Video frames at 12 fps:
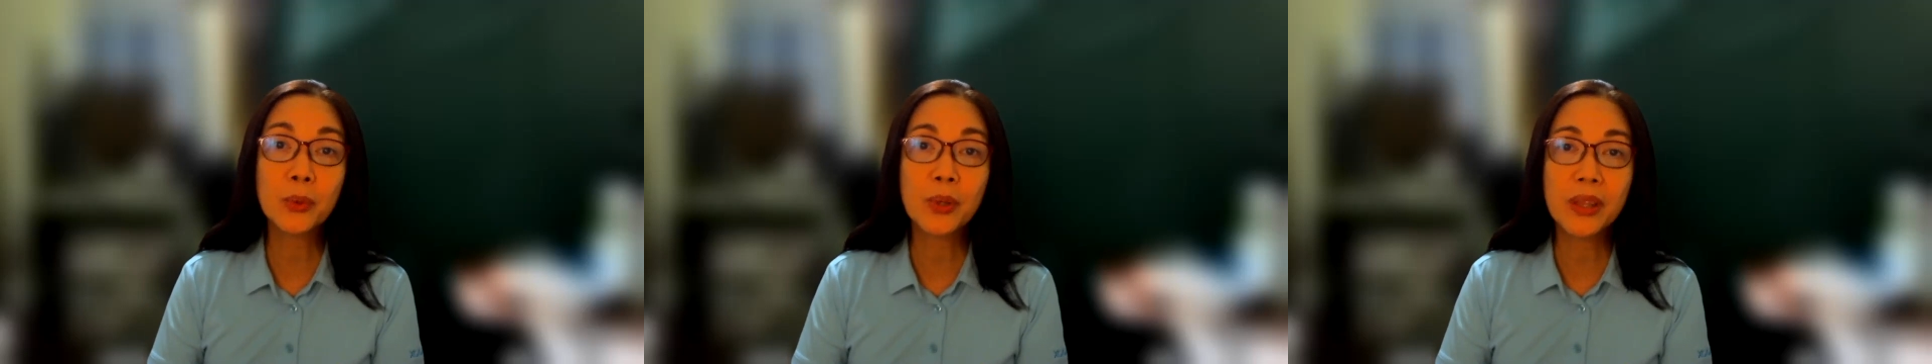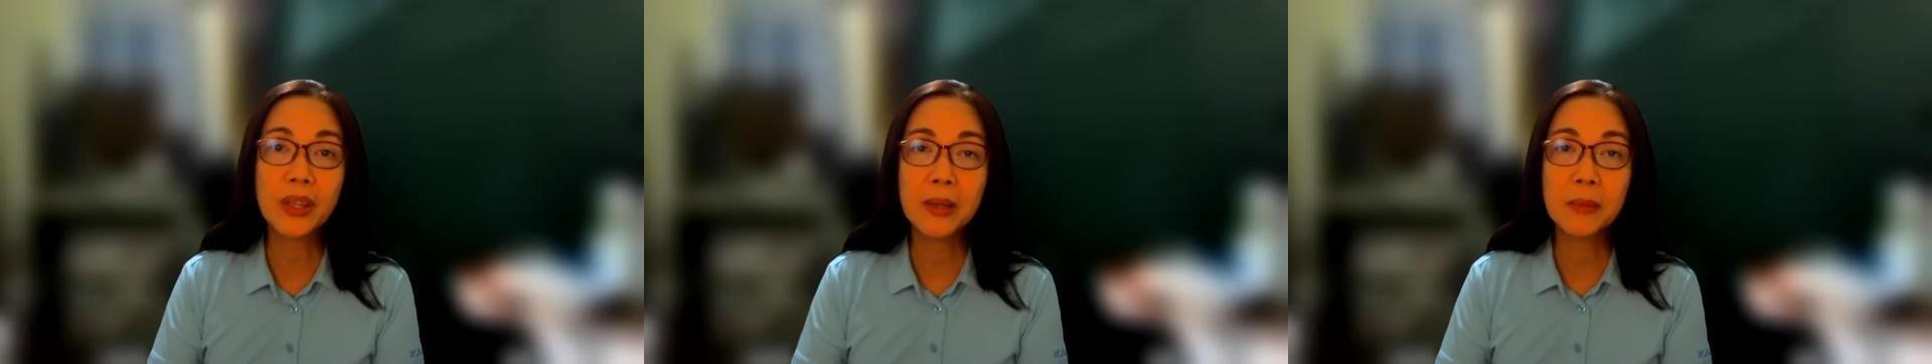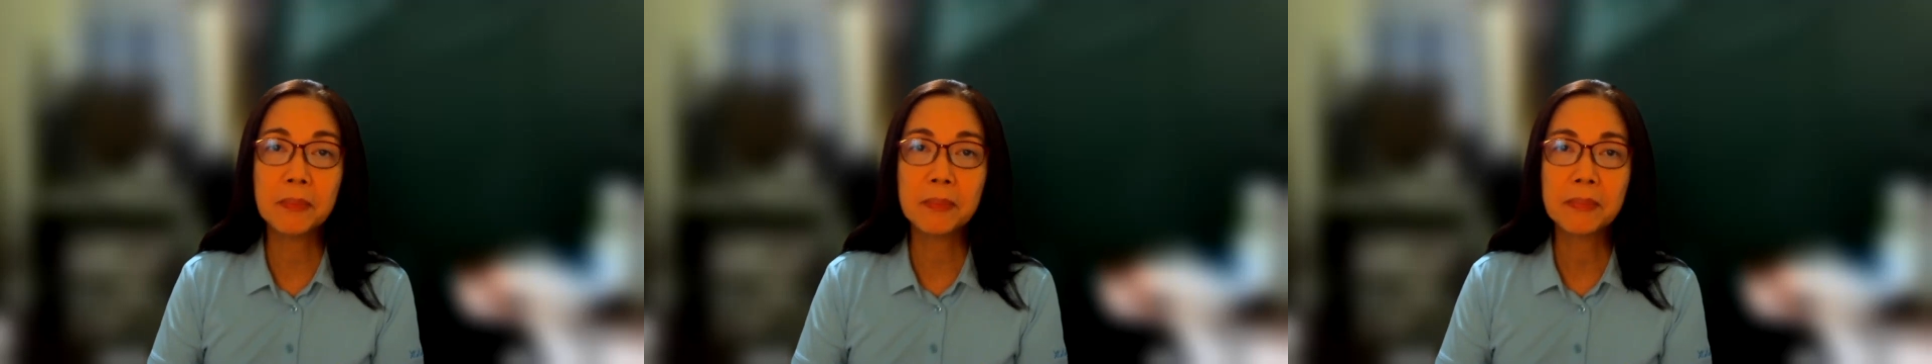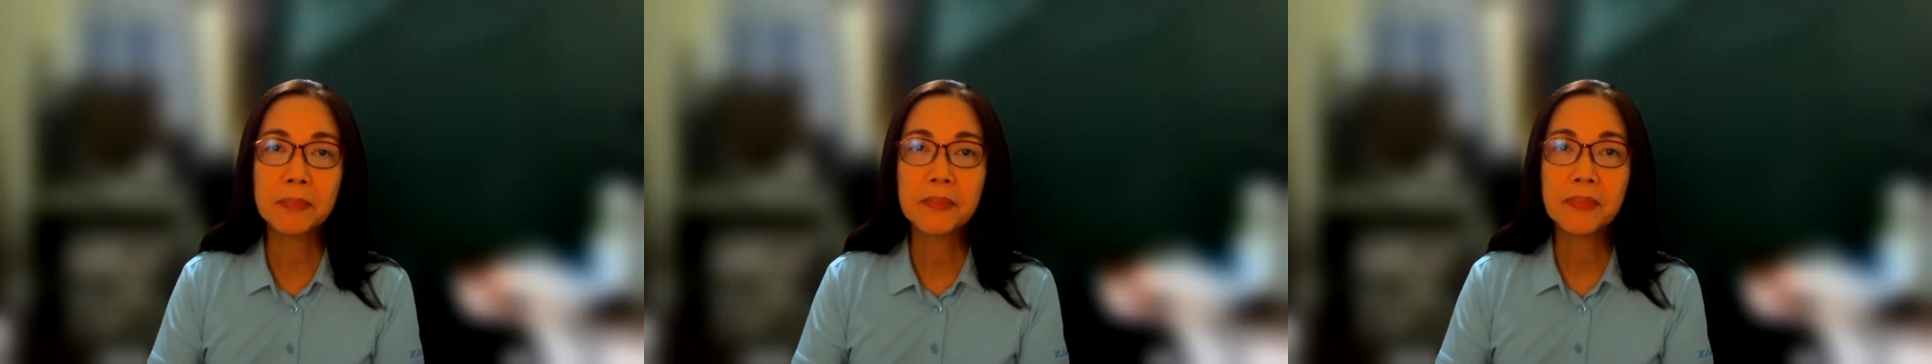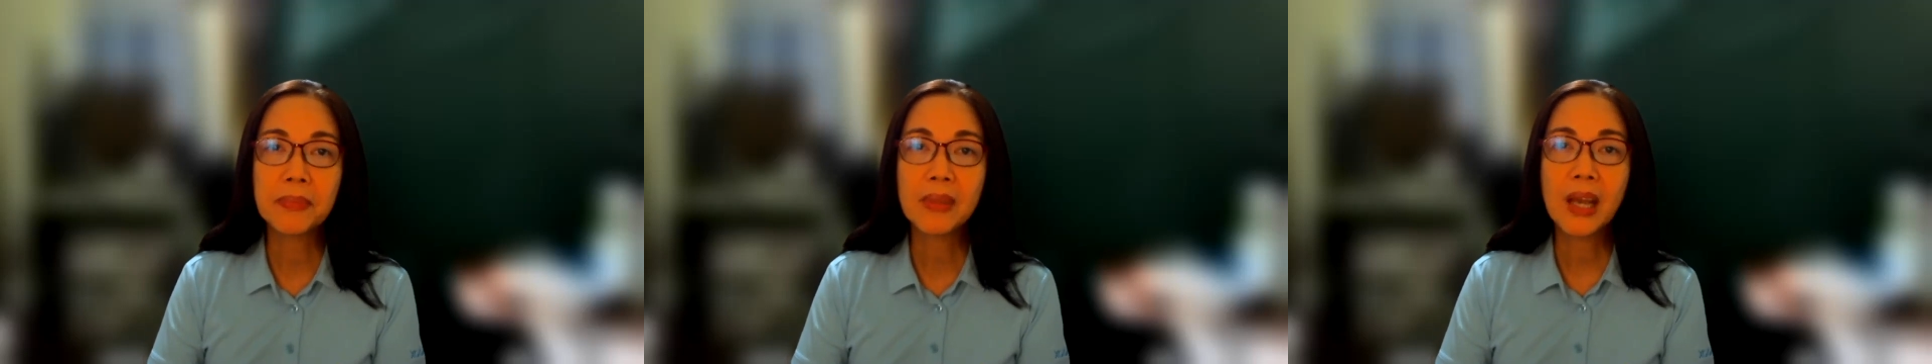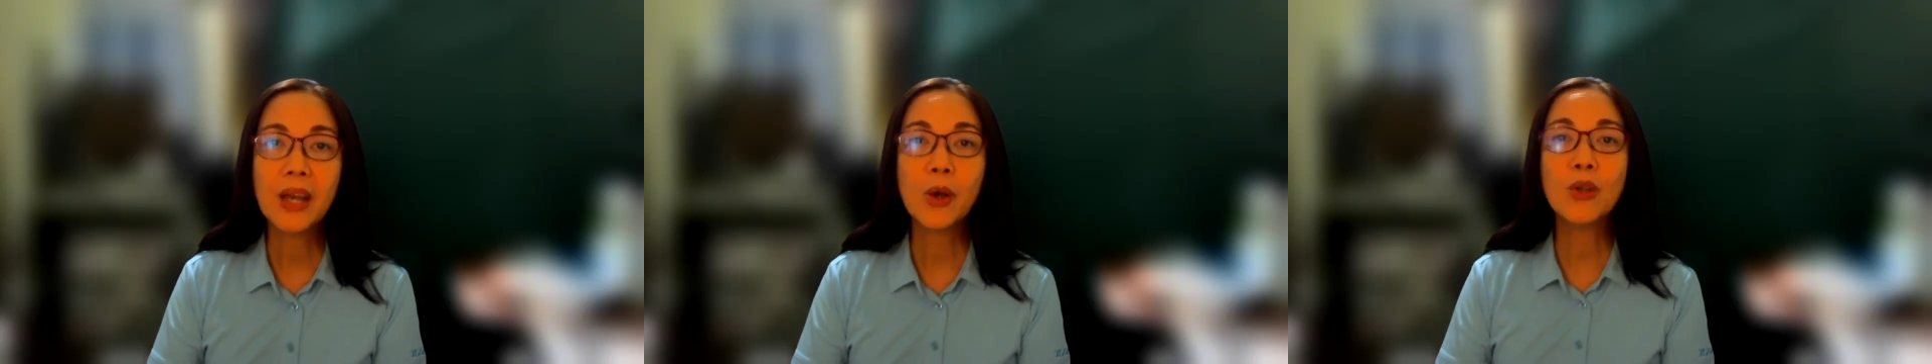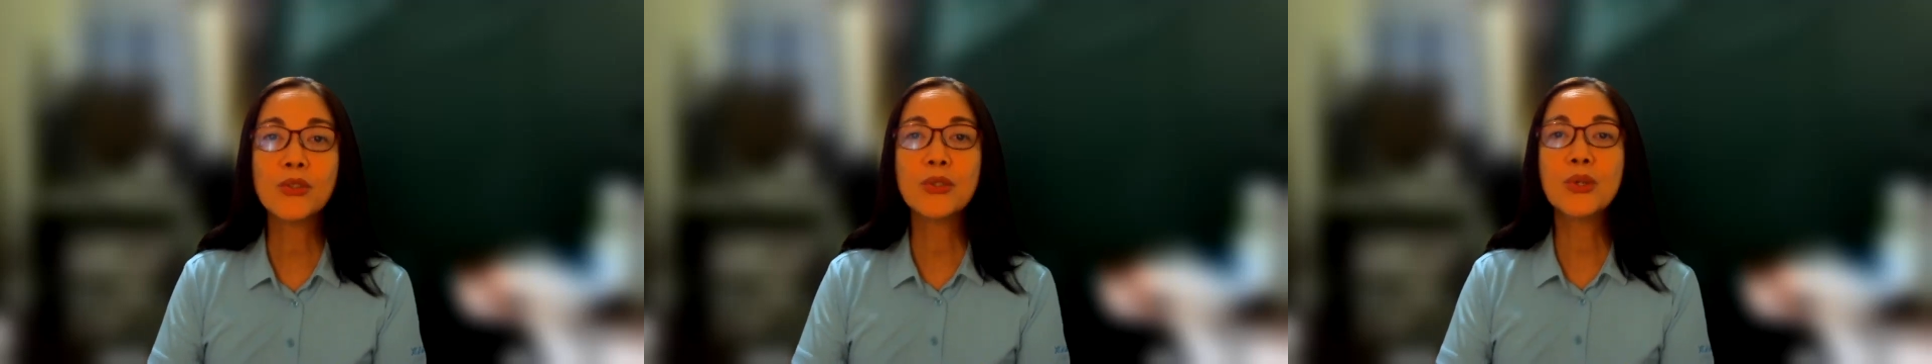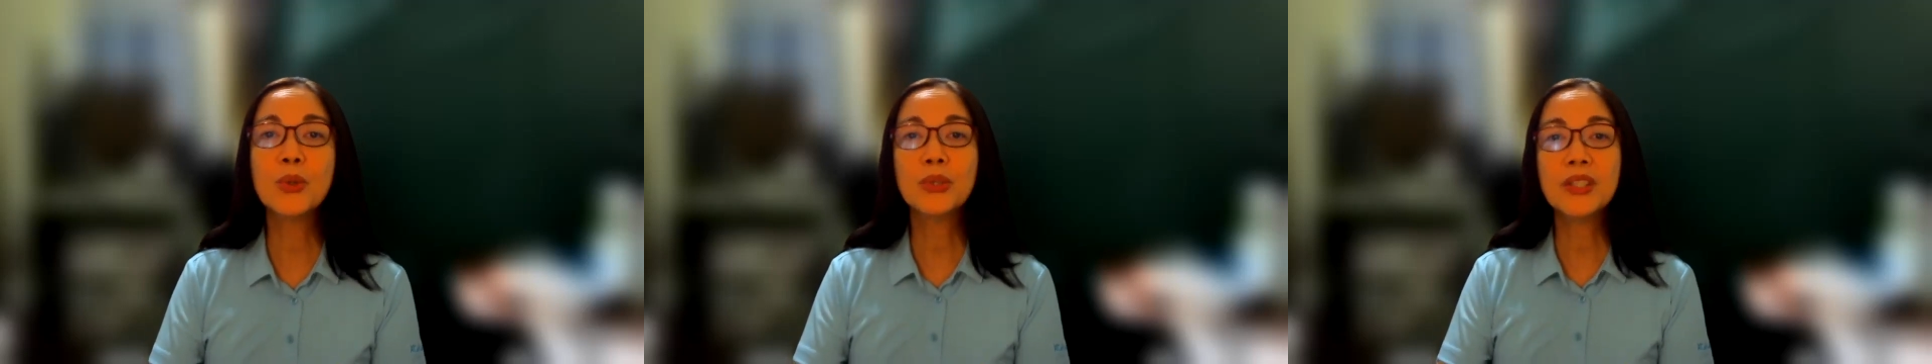with him. I also
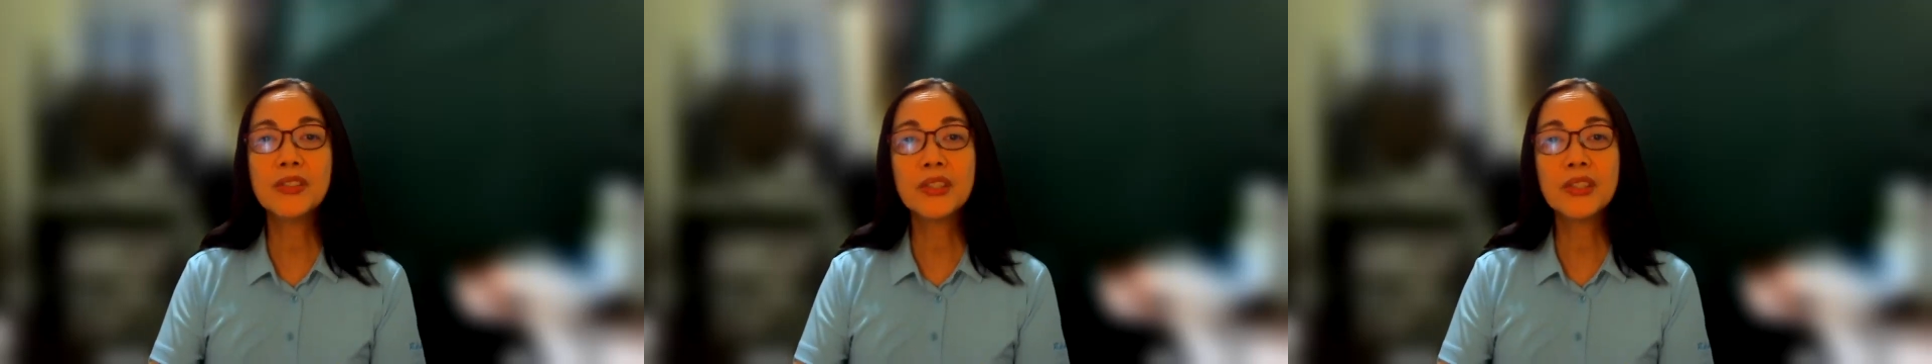noticed